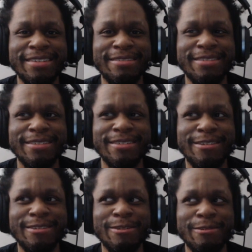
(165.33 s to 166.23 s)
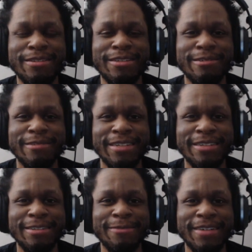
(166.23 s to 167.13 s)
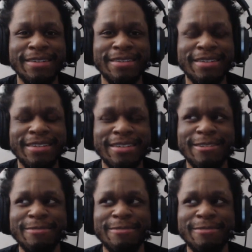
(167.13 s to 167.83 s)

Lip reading: You go into the arena, you fight the thing,